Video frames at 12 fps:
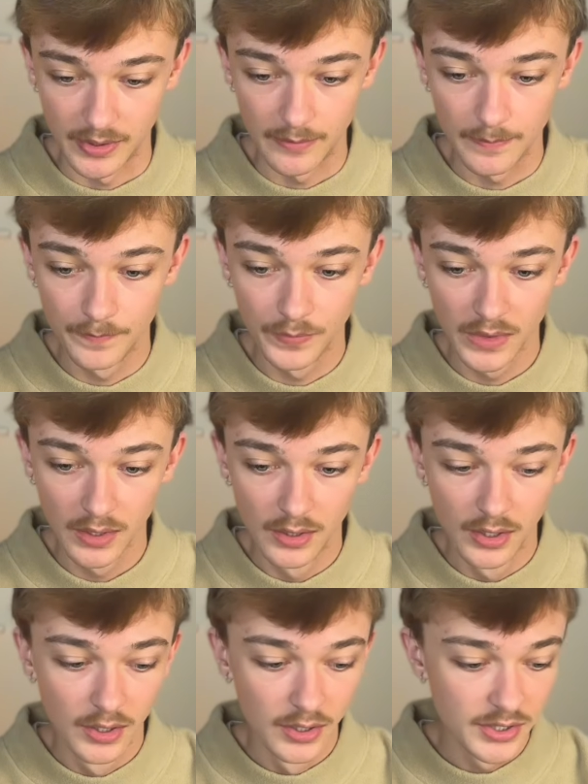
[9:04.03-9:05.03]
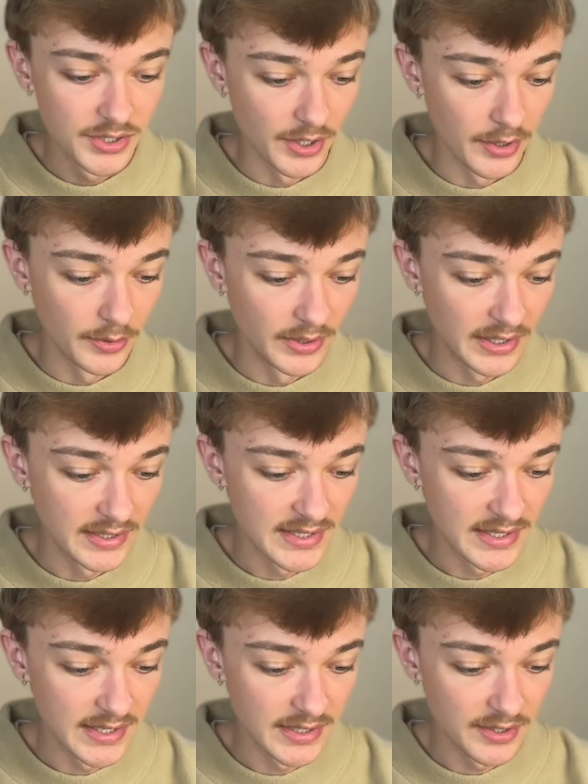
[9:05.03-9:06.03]
it. So you can
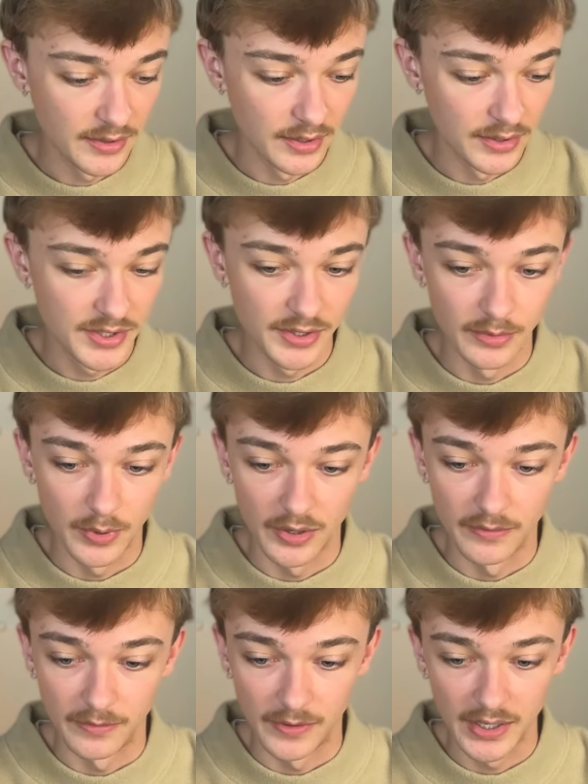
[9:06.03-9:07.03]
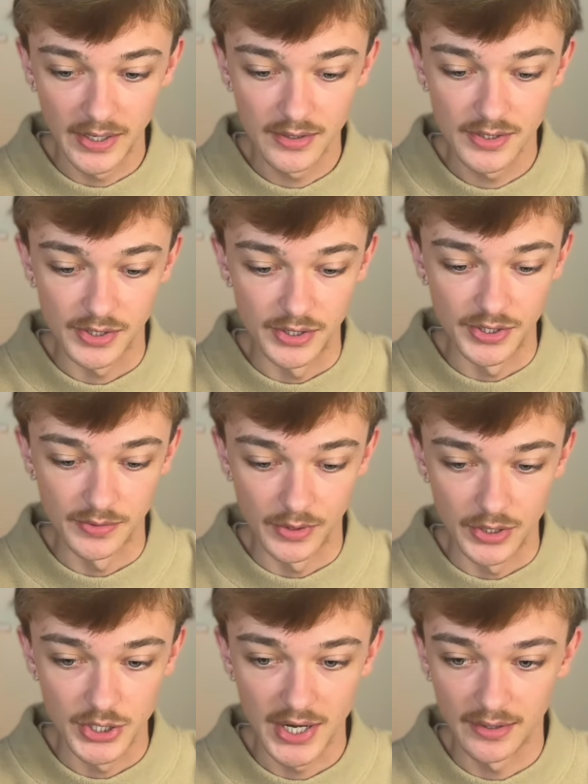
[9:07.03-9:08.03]
see it's got 2:3, so you just
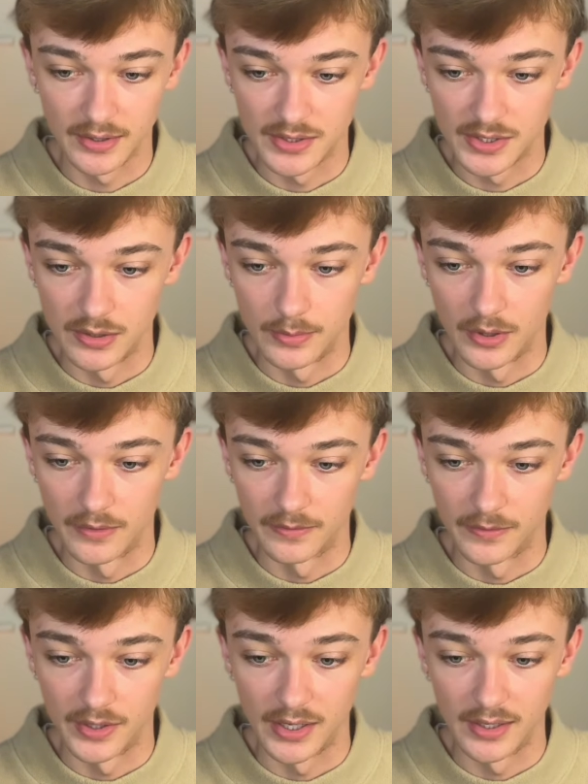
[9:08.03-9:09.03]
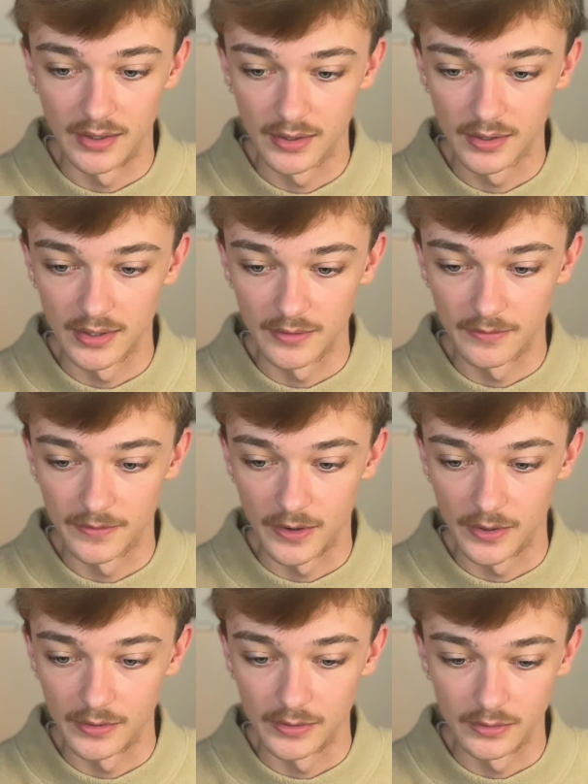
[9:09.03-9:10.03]
want to drag the 2:3, click
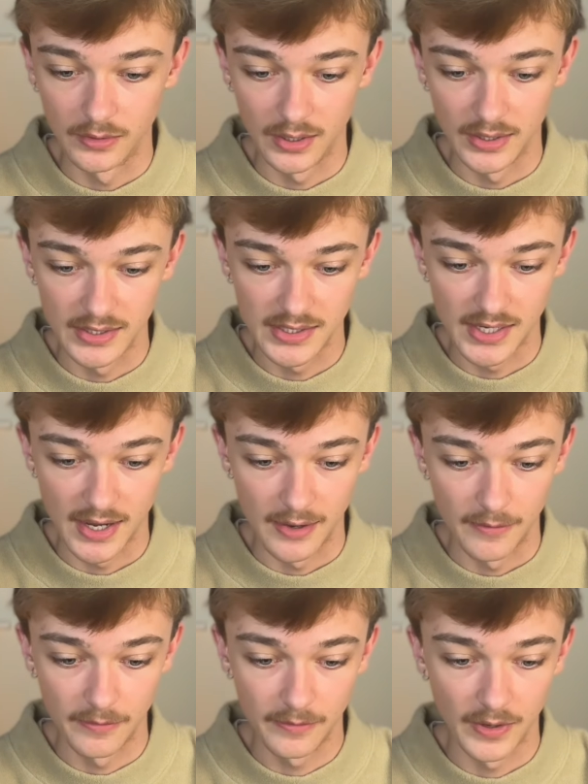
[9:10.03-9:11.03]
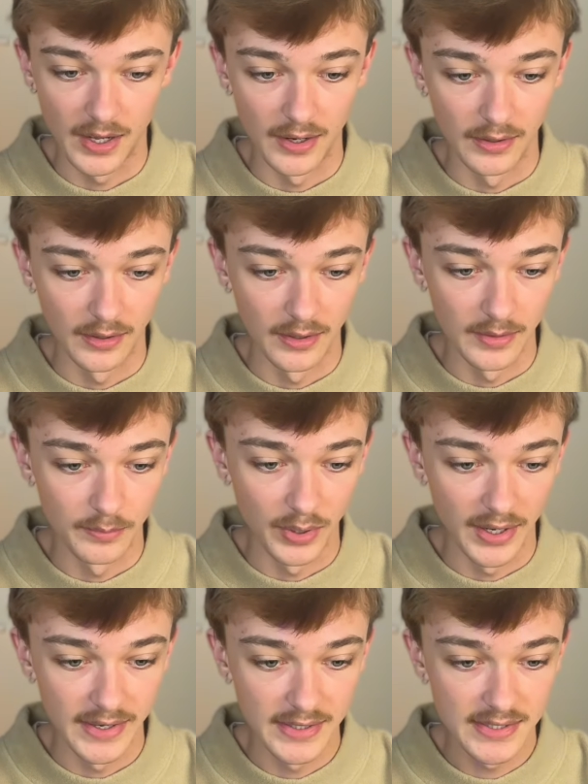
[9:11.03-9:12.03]
File, click Save, and click
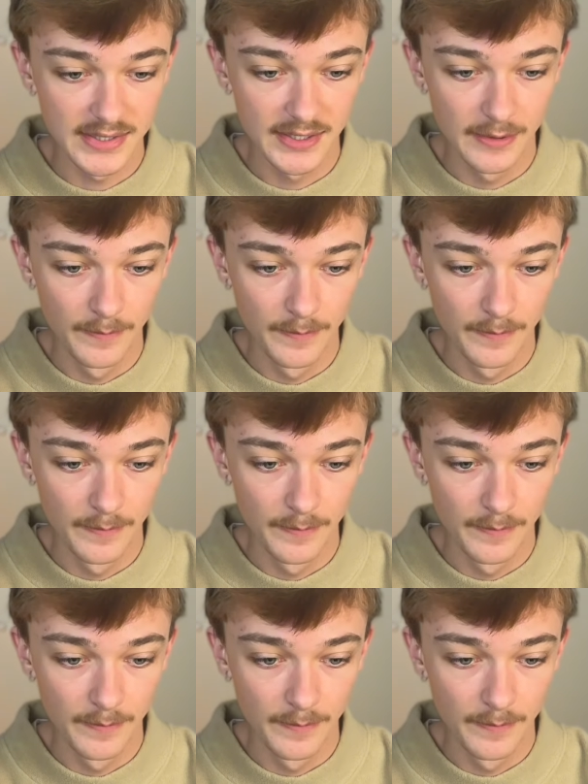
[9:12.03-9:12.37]
Place.